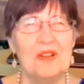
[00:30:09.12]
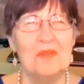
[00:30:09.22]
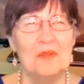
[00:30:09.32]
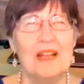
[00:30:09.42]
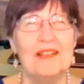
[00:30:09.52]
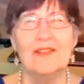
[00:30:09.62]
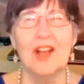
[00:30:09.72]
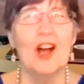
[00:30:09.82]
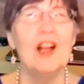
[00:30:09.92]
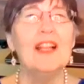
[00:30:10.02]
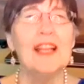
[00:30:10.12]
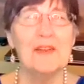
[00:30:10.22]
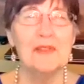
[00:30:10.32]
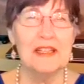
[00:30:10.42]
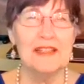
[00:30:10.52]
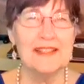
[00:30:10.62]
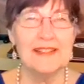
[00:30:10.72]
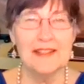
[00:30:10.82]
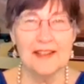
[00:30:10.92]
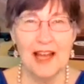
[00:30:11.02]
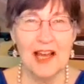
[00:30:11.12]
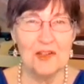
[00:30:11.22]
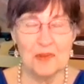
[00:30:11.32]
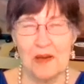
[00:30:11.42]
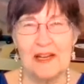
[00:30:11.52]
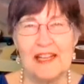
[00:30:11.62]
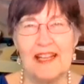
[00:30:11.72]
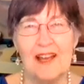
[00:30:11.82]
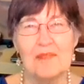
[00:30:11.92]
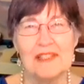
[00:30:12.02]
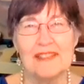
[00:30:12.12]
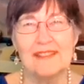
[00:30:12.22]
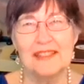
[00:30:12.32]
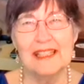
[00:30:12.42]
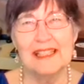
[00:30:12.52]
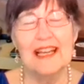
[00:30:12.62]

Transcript: right. All evidence to the contrary. Absolutely.